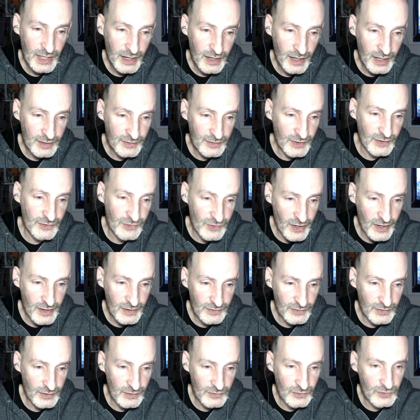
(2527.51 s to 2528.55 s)

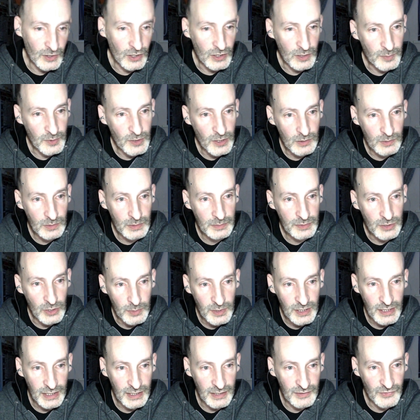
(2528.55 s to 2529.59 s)
XSS is not a problem.
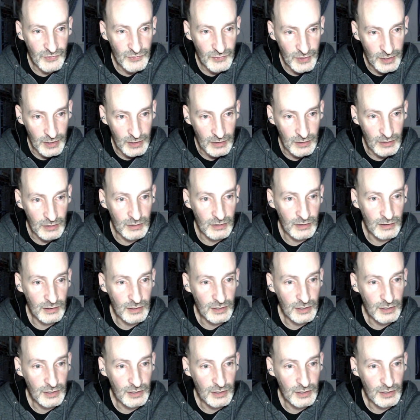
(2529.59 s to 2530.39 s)
Nobody can steal